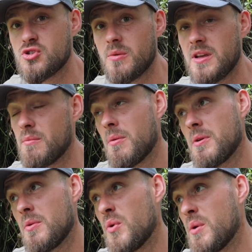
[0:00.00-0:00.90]
dropped it,
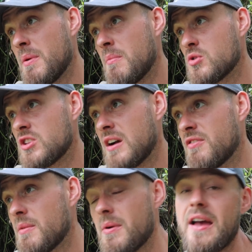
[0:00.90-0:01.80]
probably would have been more
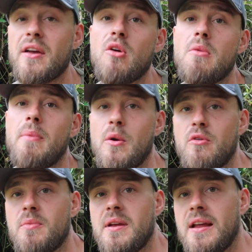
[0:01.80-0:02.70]
stealthier, but I ain't got my boat
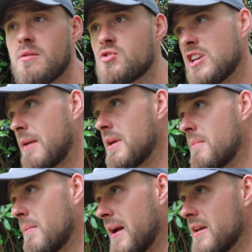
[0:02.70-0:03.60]
with me now. Sammy,
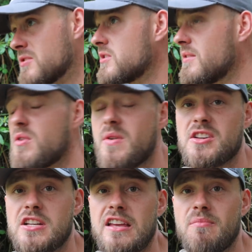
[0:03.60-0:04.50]
my mate, who
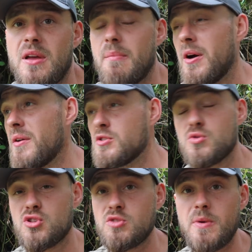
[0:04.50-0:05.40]
actually gave me a boat. This
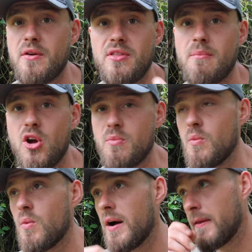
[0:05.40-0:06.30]
was a spare in the moment
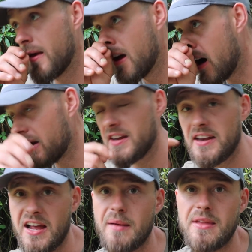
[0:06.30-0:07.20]
one. I needed
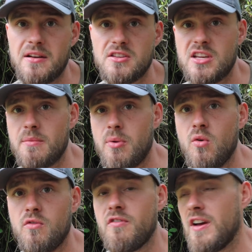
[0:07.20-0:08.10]
to come down and see
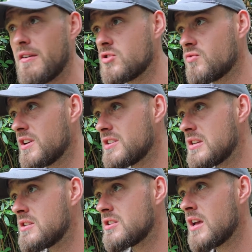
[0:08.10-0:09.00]
Paul for various
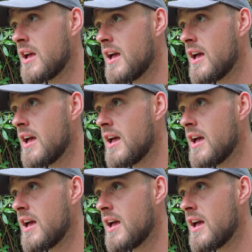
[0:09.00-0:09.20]
reasons.